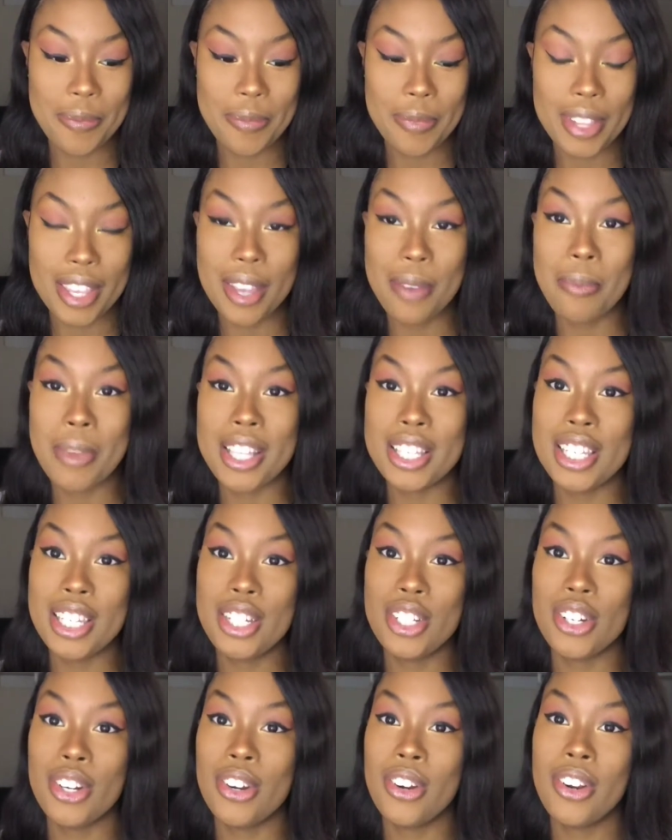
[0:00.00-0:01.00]
get my
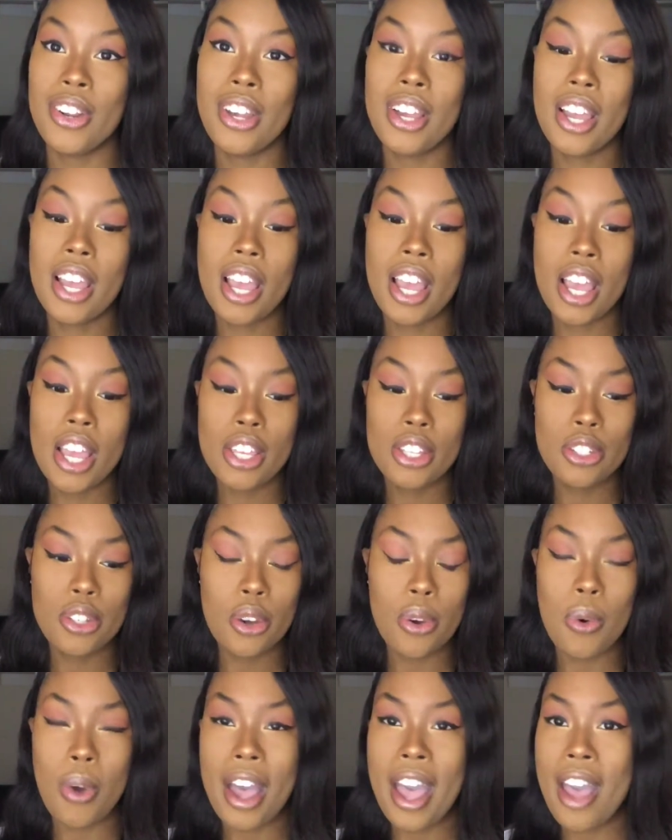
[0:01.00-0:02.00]
T-shirt.
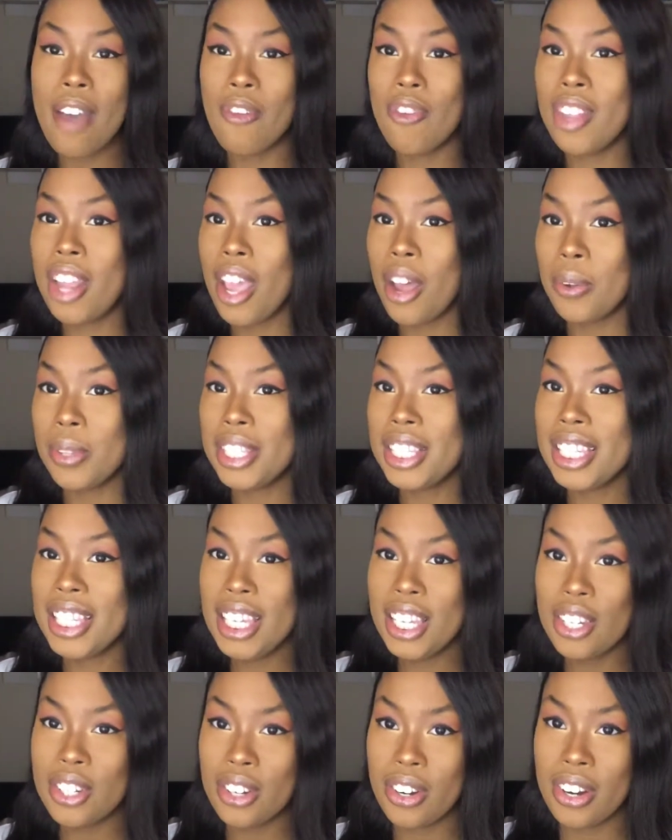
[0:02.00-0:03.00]
So I have now
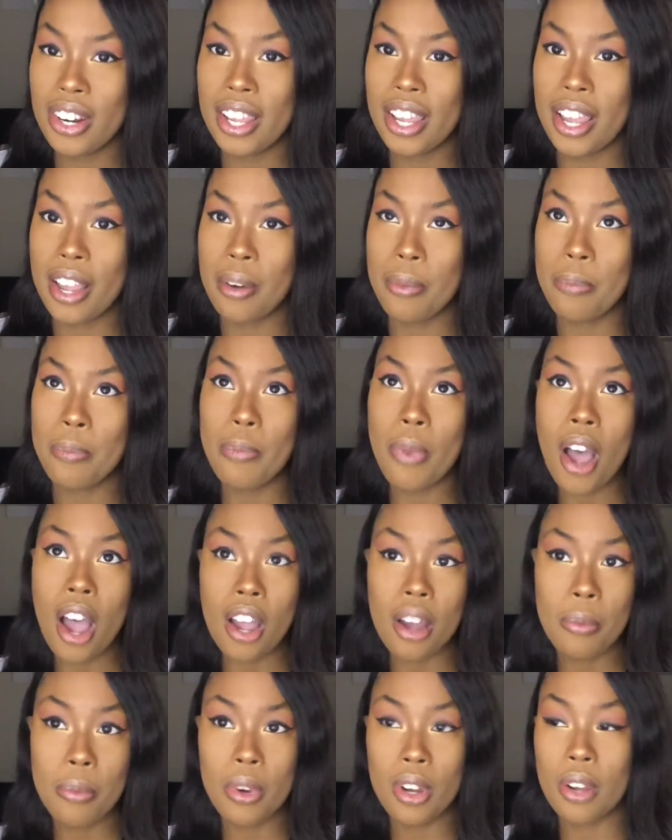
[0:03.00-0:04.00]
T-shirt in hand,
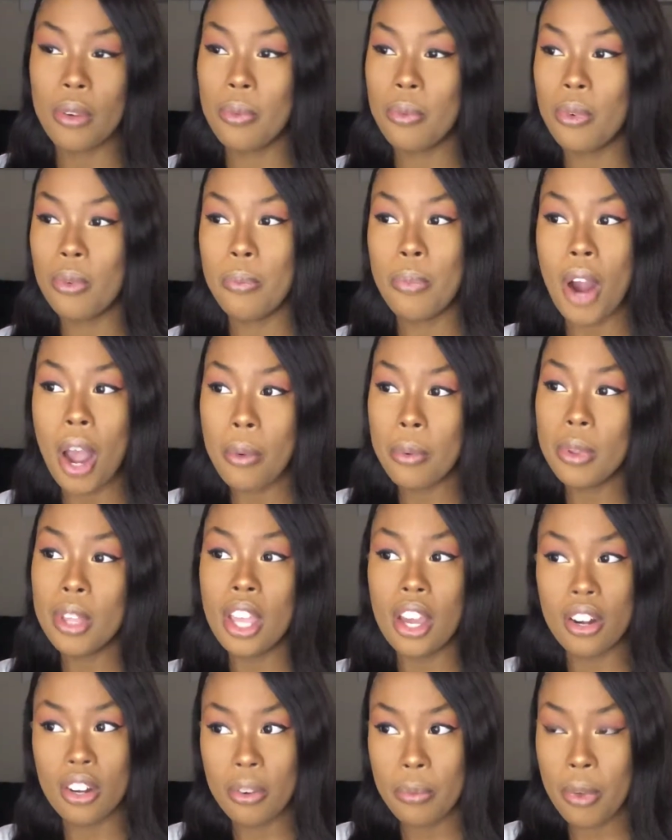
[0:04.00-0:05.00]
pocketbook probably
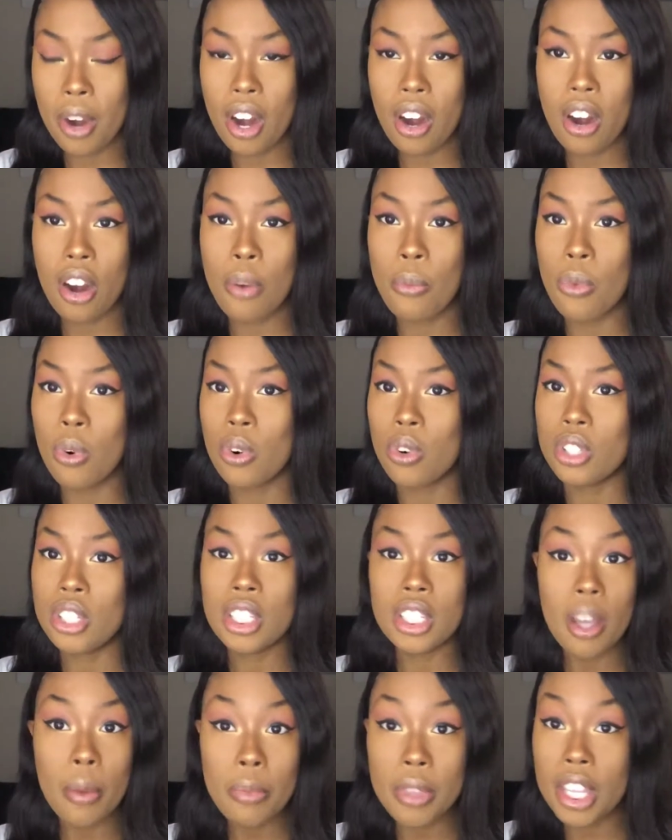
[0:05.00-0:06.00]
under my arm, or
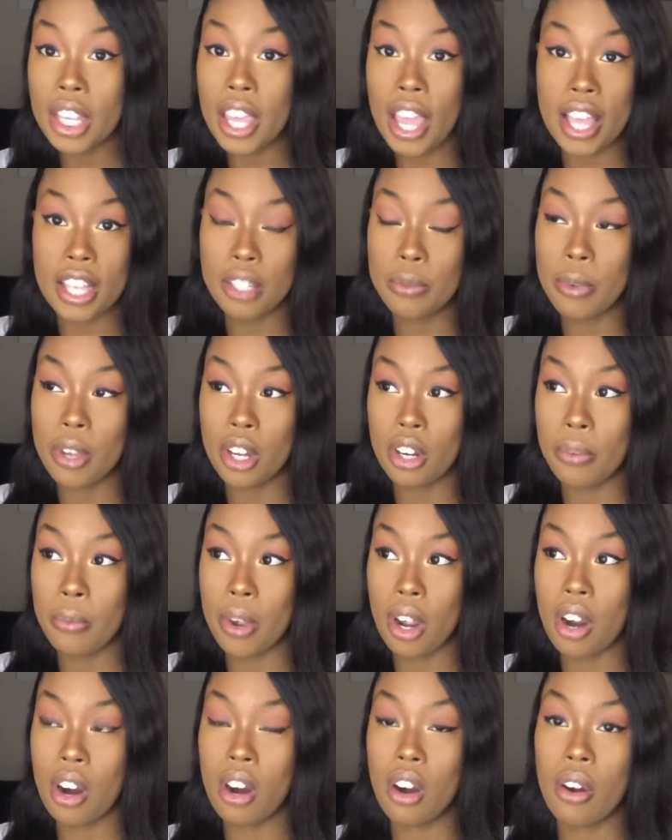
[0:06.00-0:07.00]
something has to be under my
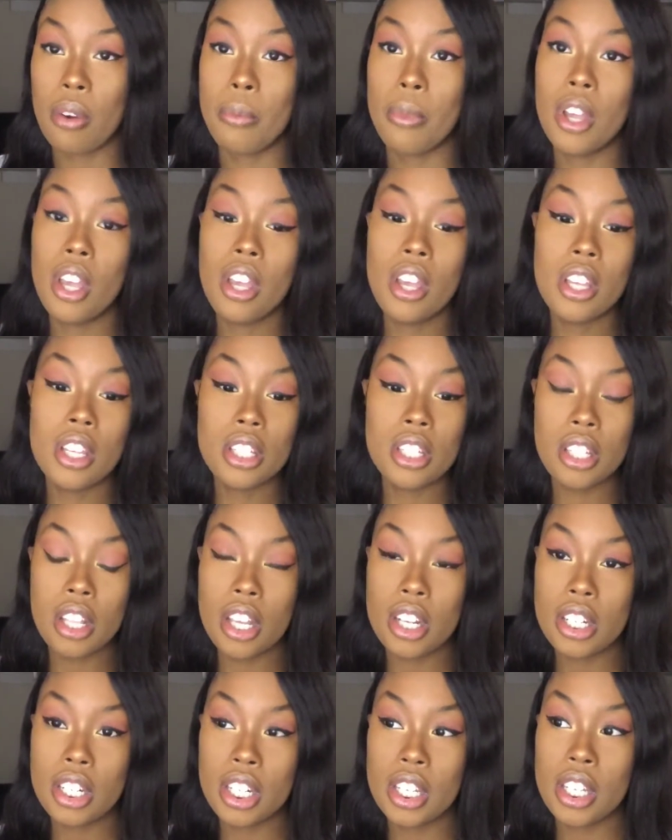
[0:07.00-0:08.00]
arm,
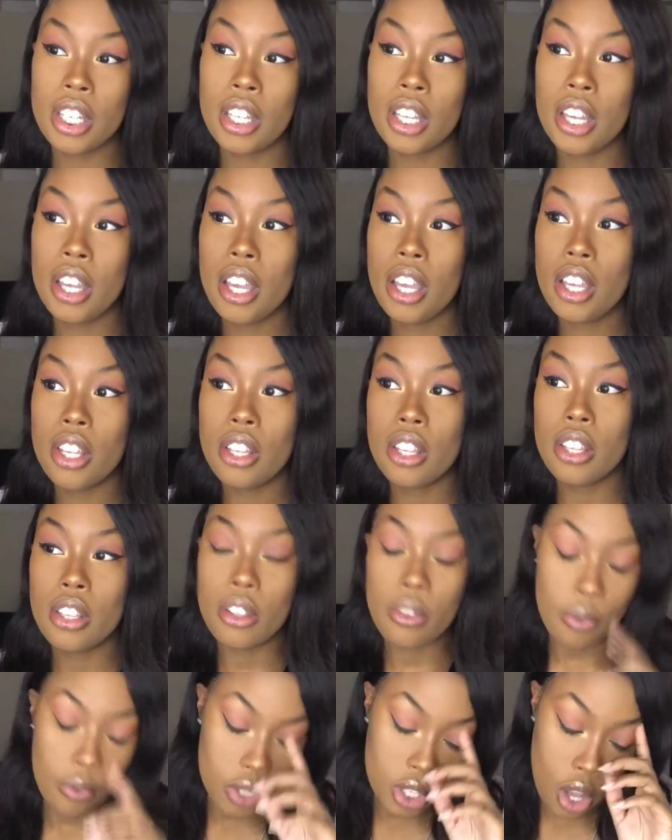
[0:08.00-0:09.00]
slushie,
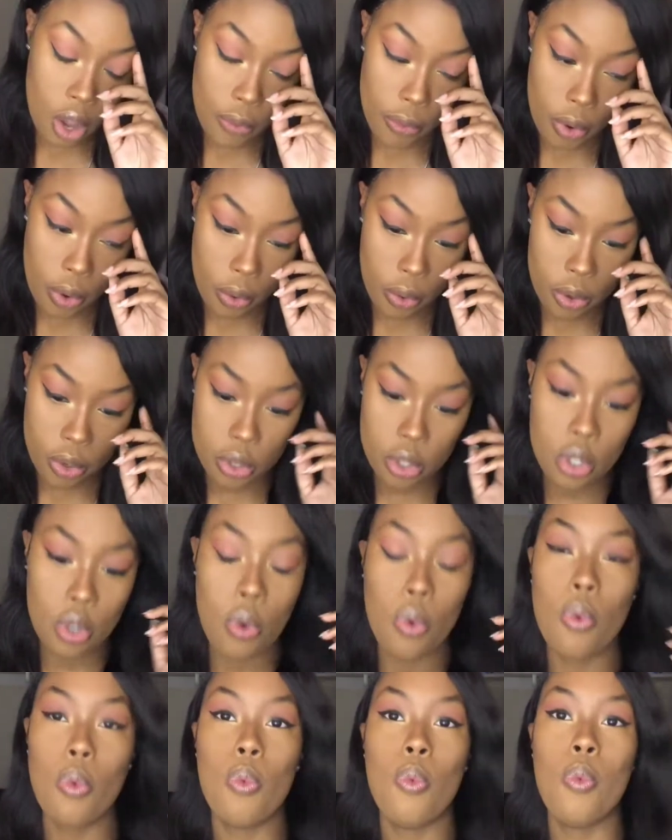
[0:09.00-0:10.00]
cell phone.
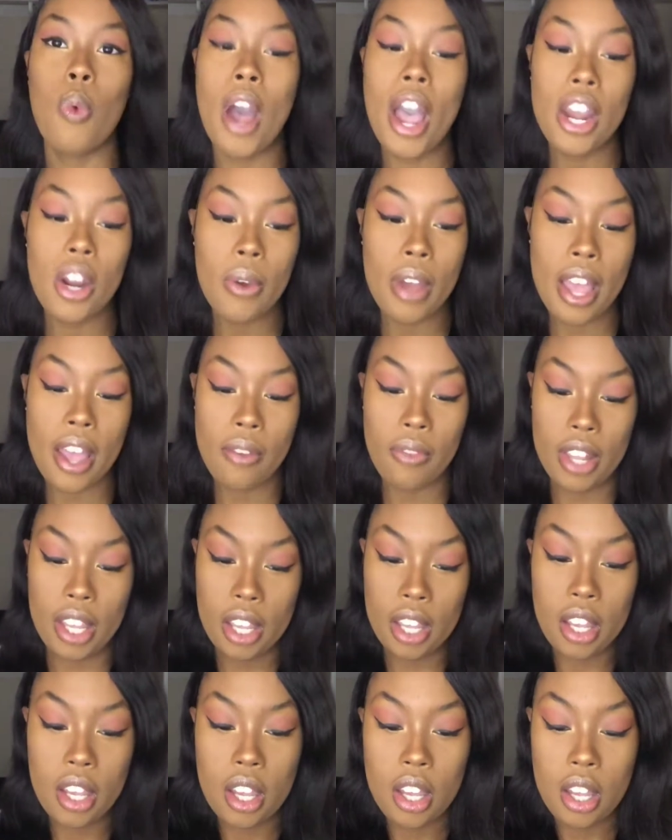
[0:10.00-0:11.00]
So why do I have like
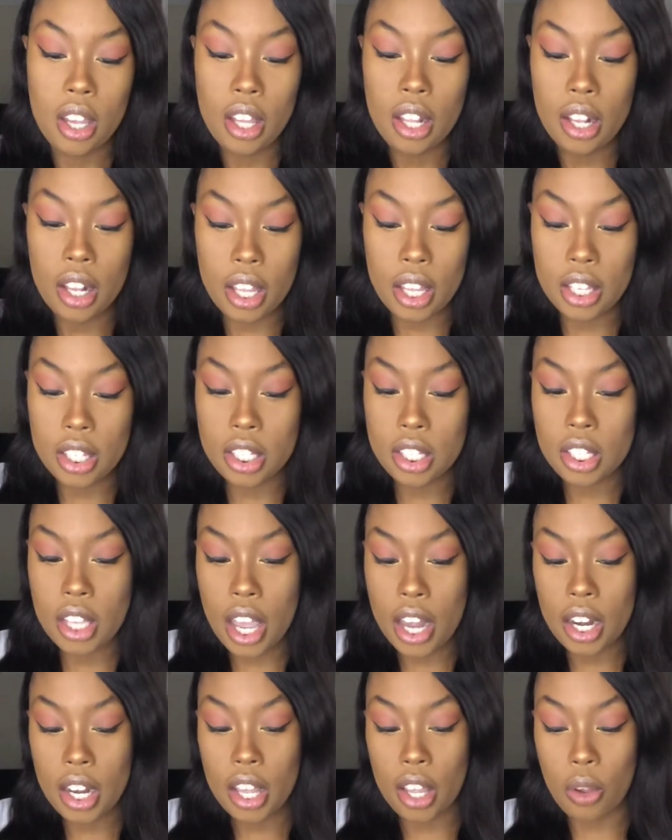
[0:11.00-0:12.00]
it's just
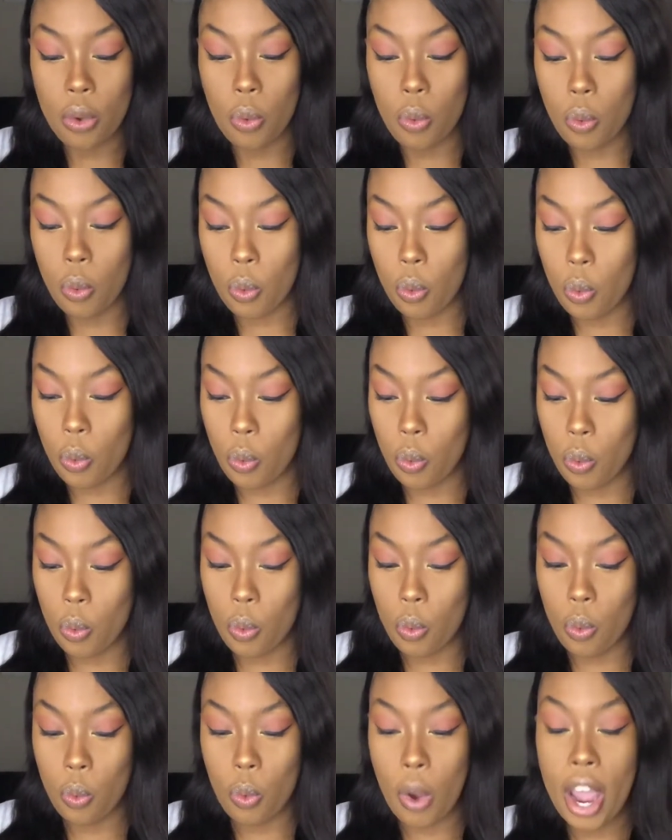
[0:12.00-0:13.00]
kind of like,
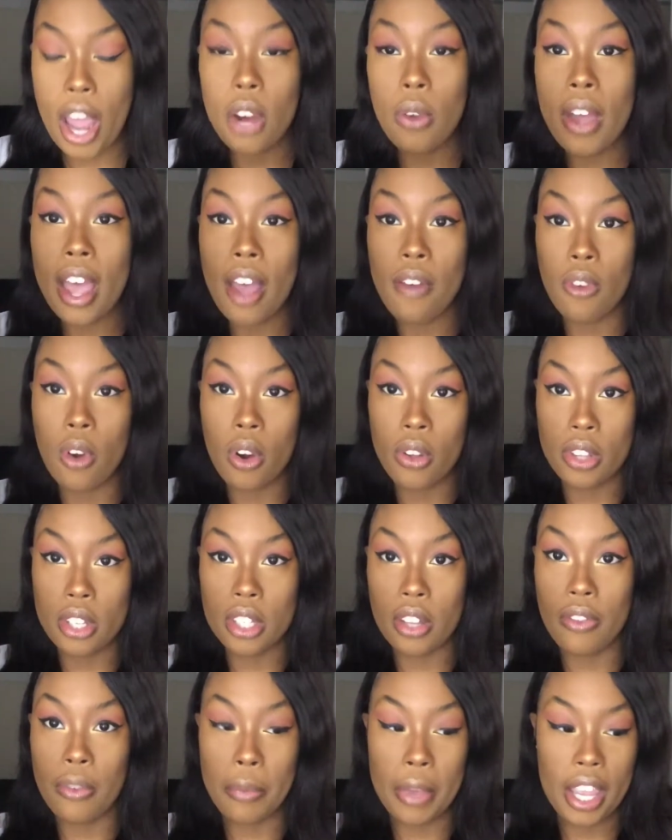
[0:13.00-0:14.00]
why do I have all this
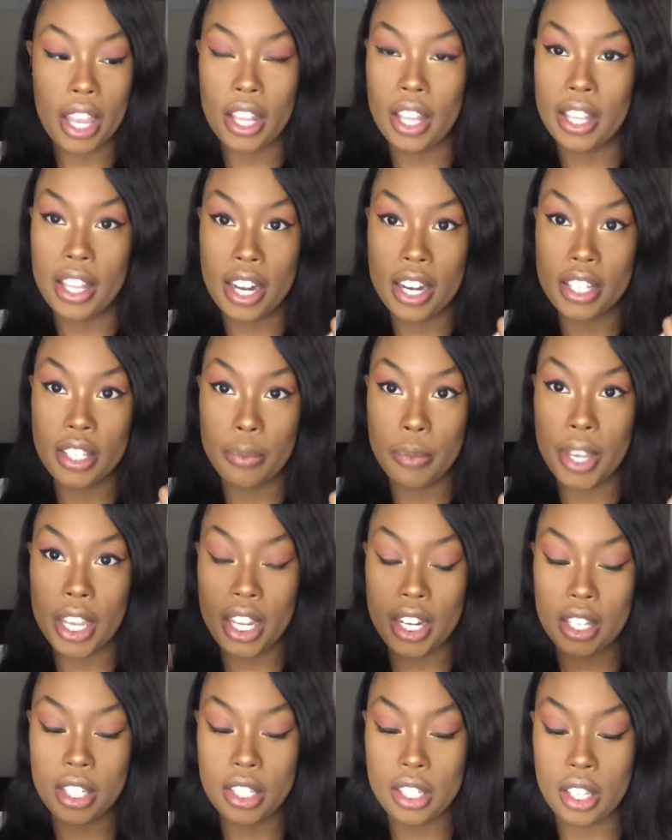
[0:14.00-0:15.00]
stuff in my hand? Like, that doesn't make
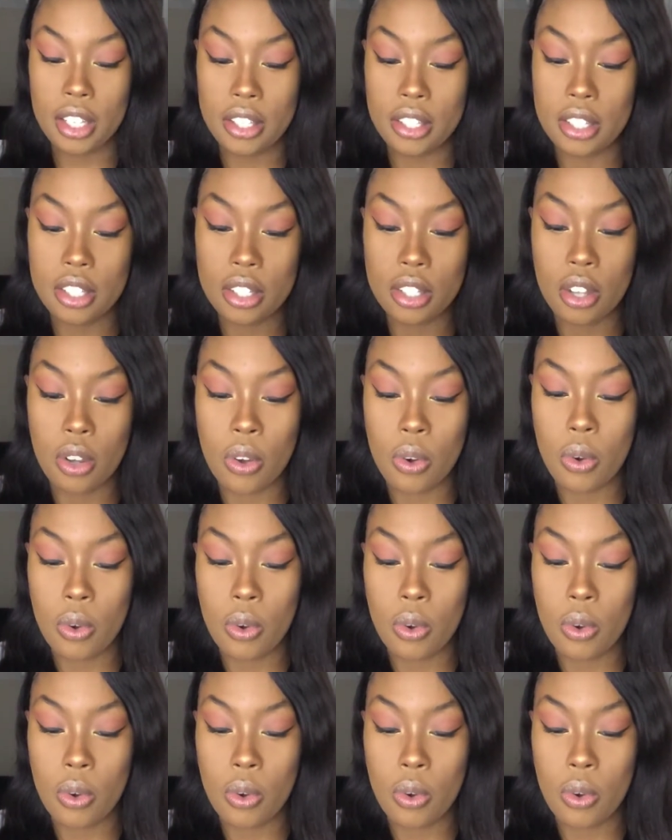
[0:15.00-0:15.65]
any sense. So